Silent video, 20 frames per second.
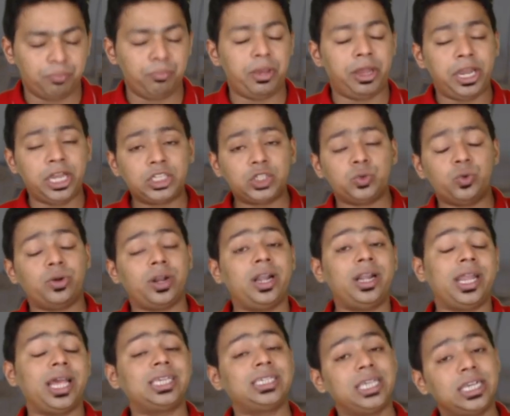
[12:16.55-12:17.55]
Many
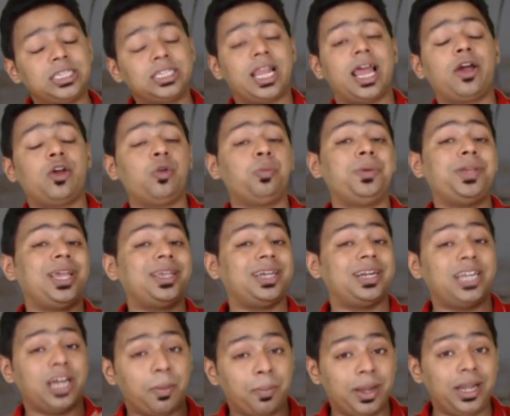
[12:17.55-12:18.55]
students take 6 lakh rupees as
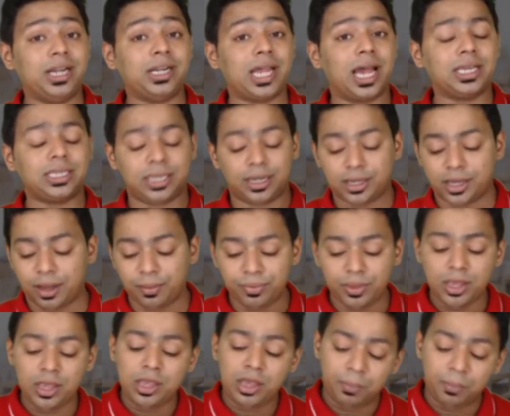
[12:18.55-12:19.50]
a doubly tax income,